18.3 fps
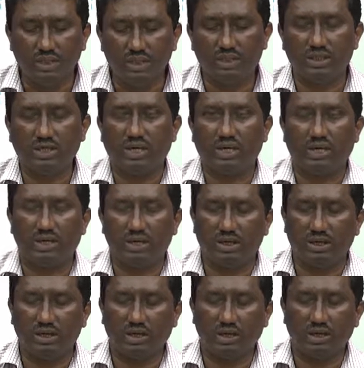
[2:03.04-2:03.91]
is
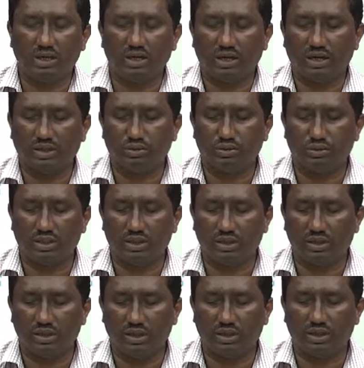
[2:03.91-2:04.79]
generated at the
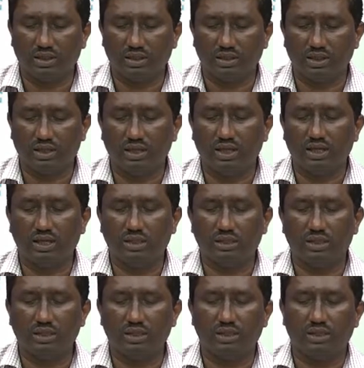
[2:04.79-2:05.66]
transmission at the generating
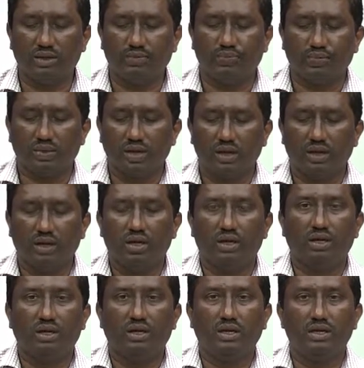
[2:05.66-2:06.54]
station
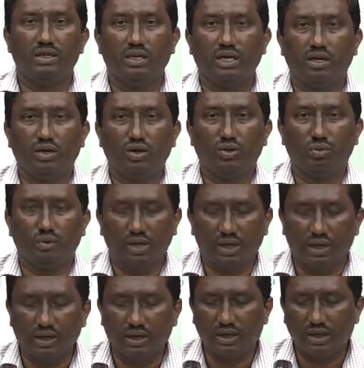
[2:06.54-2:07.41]
is
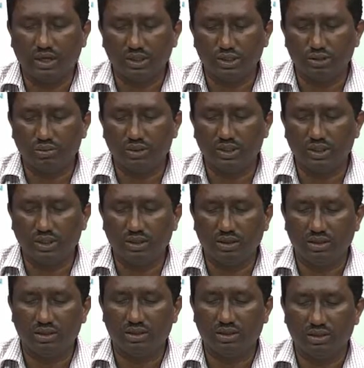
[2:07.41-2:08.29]
economically
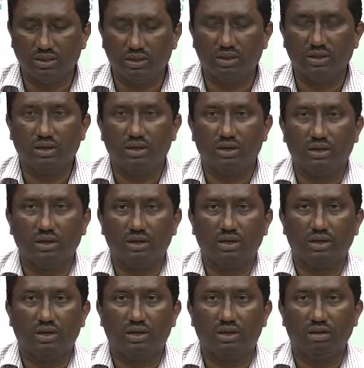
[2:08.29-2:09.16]
transmitted
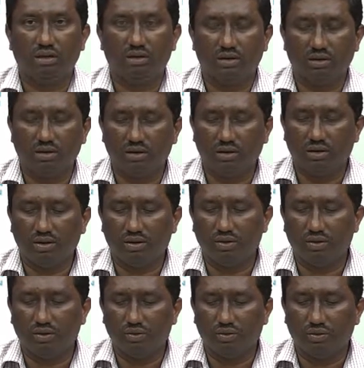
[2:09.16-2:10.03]
to
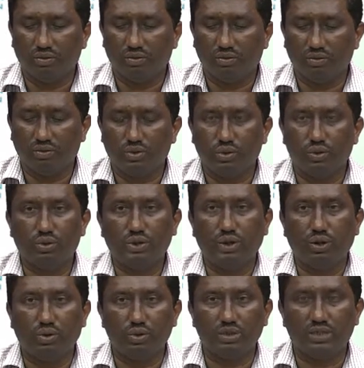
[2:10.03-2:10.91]
the
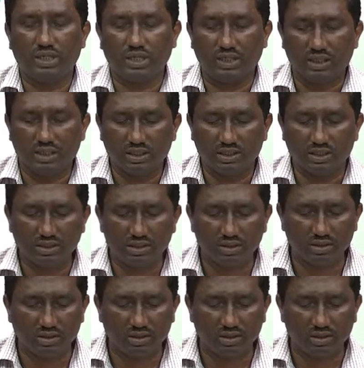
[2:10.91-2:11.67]
load centers.